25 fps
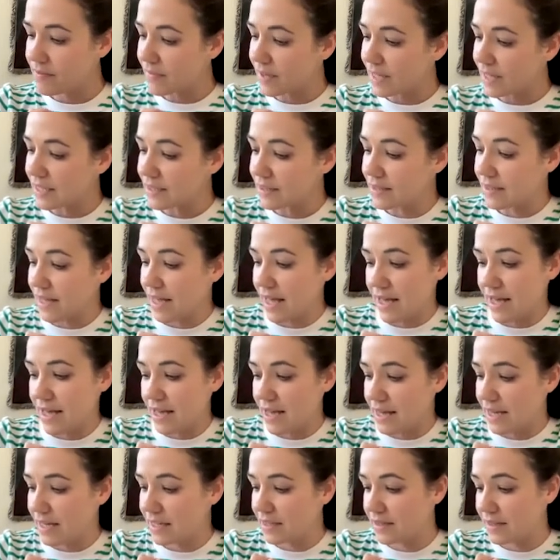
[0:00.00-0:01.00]
is
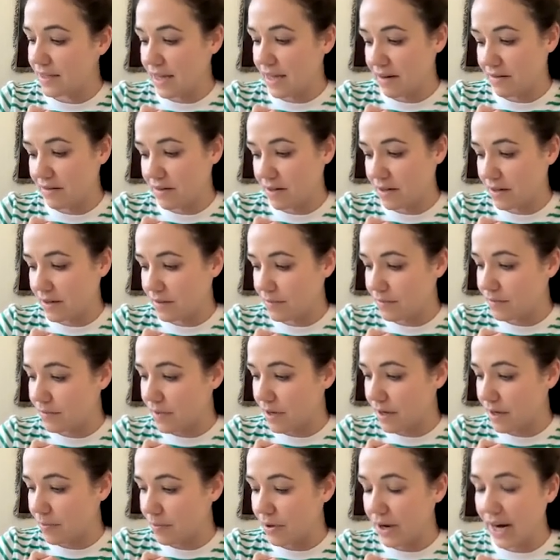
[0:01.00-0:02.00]
there
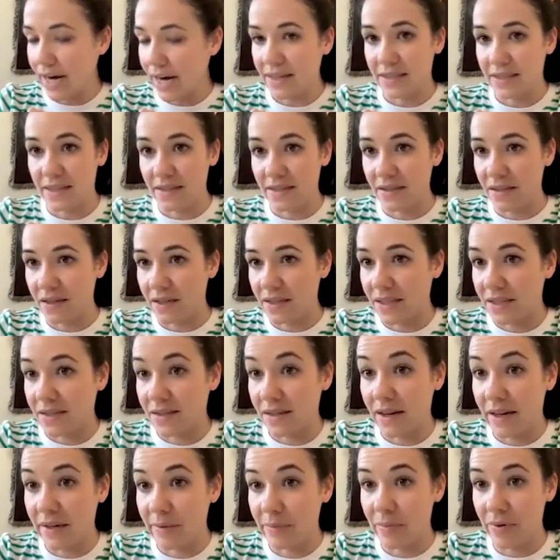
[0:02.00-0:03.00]
a practice, a
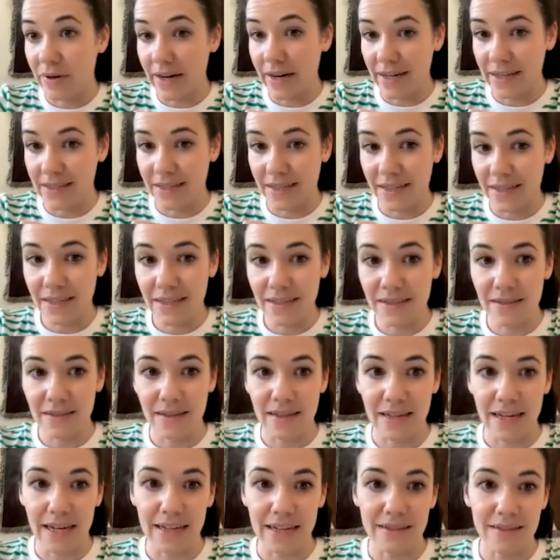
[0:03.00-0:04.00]
design practice
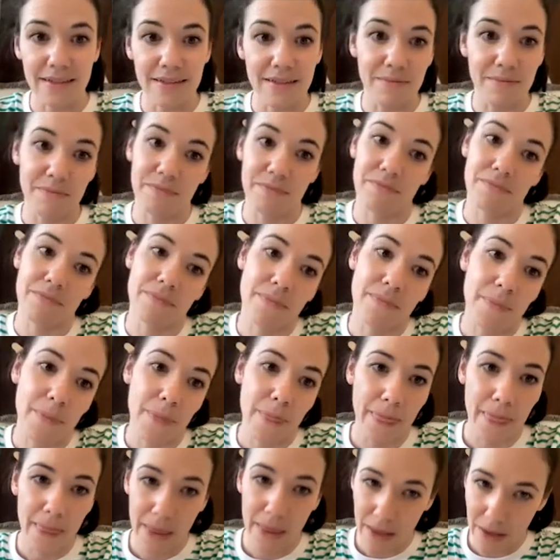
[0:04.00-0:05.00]
that
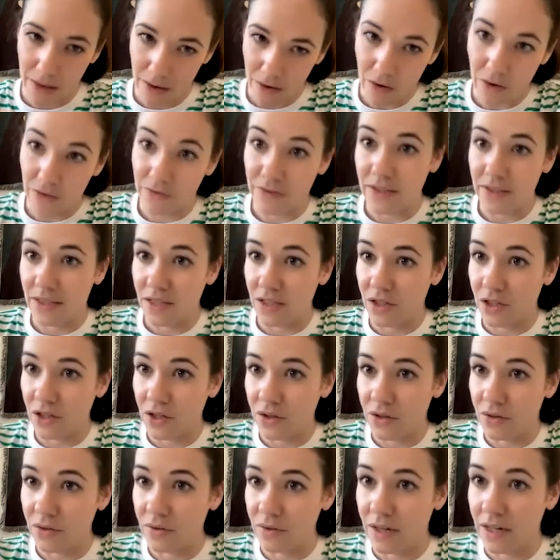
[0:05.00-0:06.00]
offers a
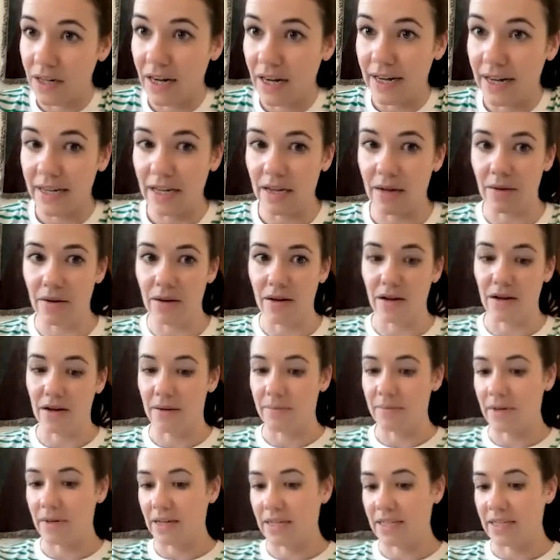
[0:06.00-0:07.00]
new light
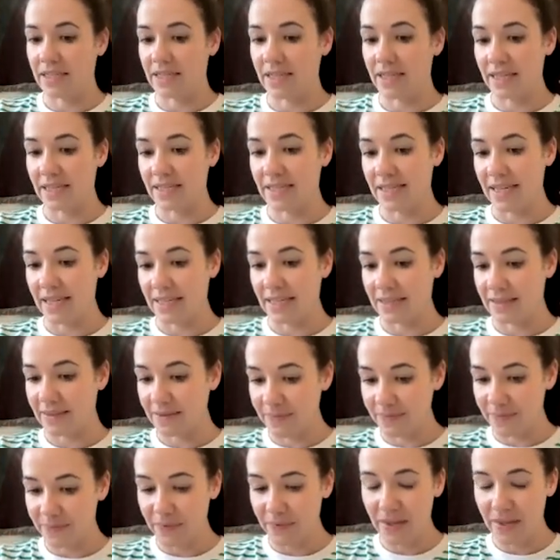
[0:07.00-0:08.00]
into these
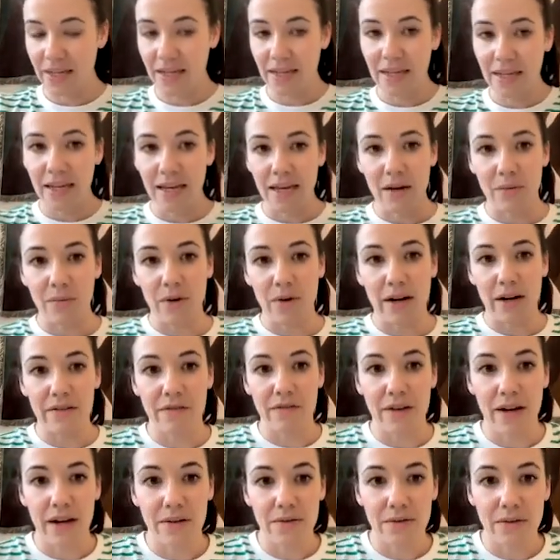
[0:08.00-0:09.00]
things? And what I
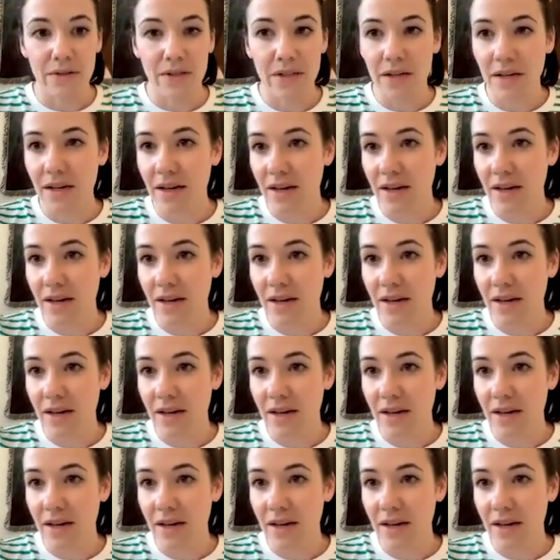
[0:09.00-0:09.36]
found,